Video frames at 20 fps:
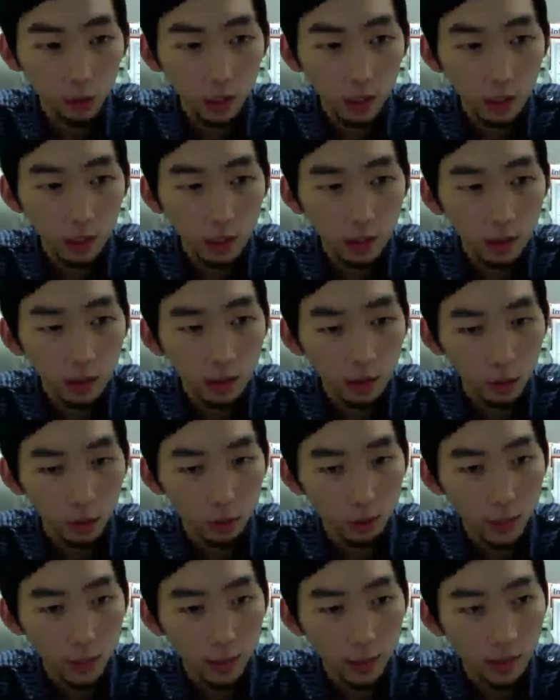You do
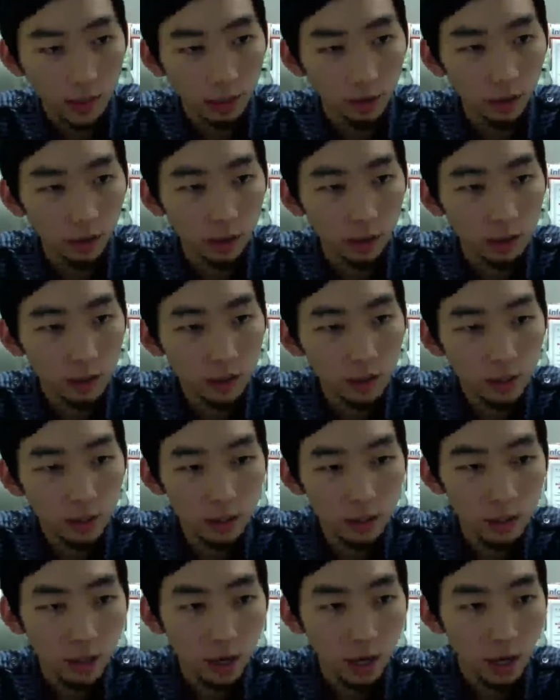need good bacteria
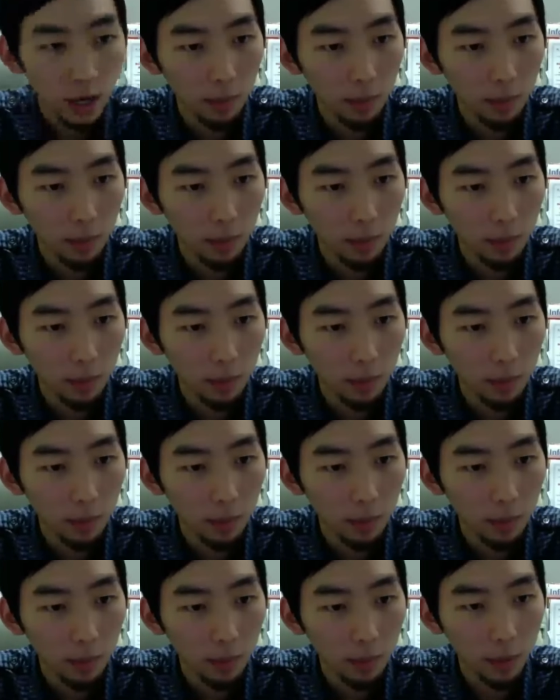
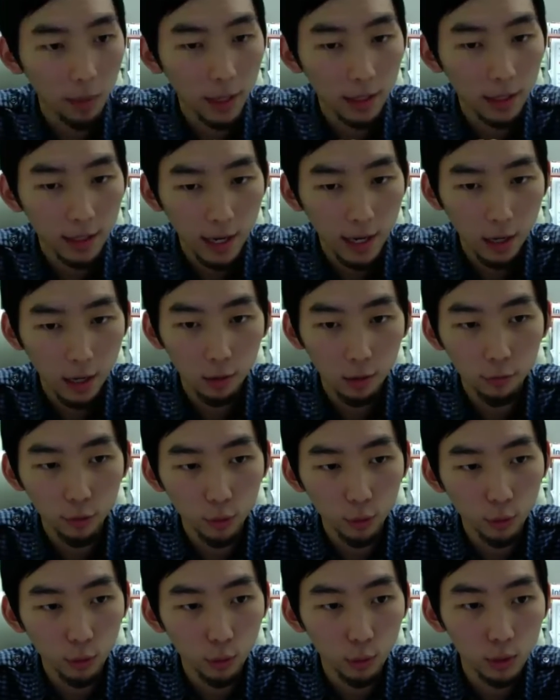that can break down
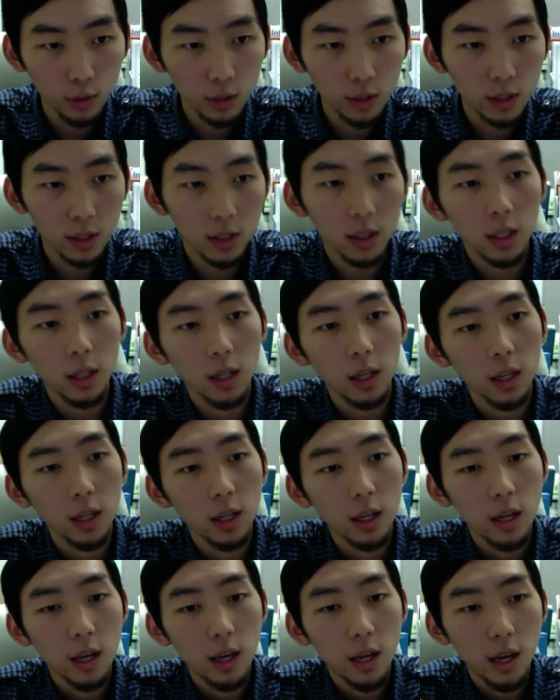foods
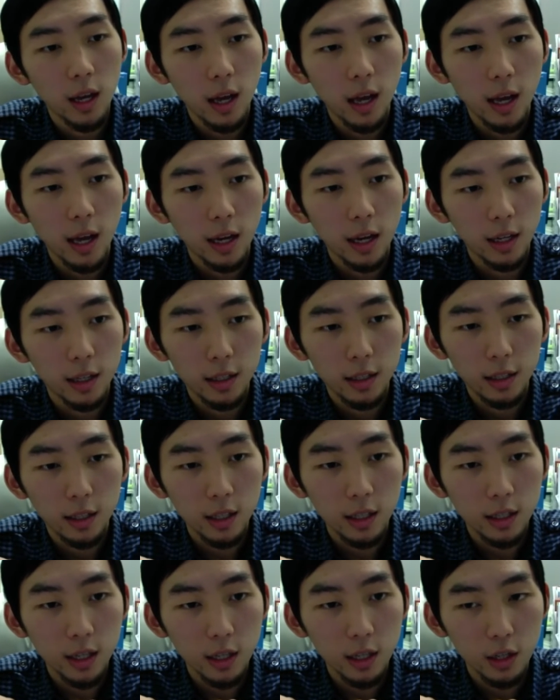and
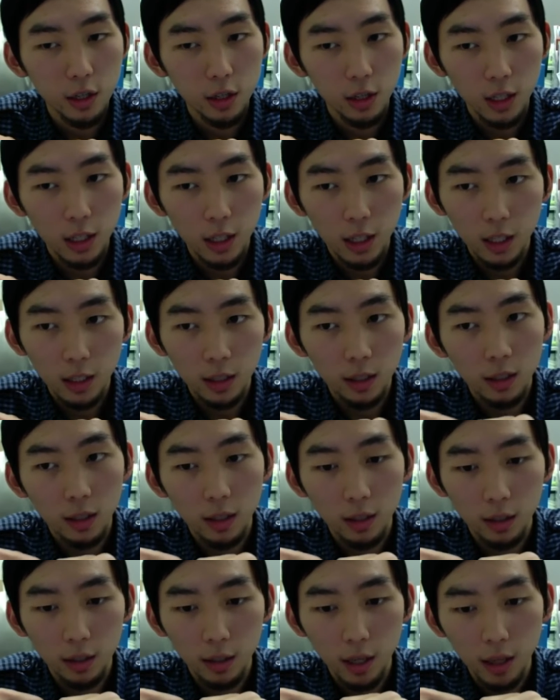essentially
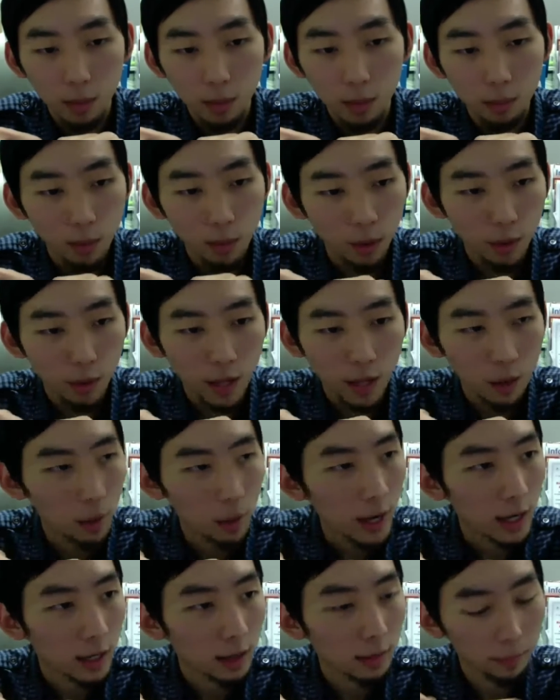get them on their
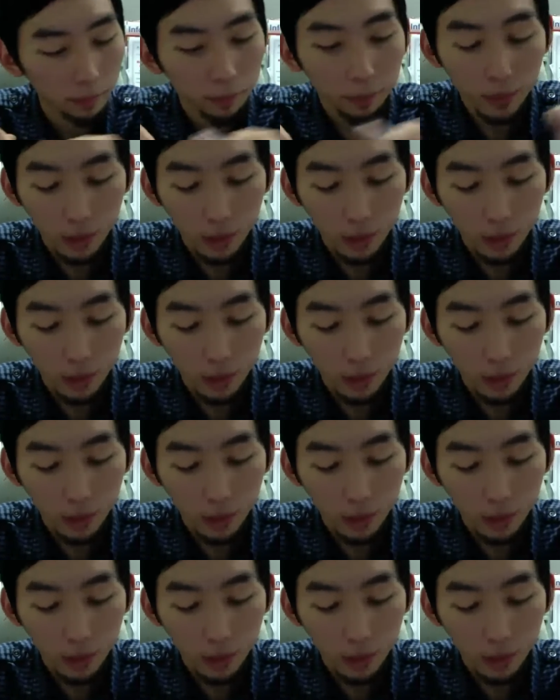way.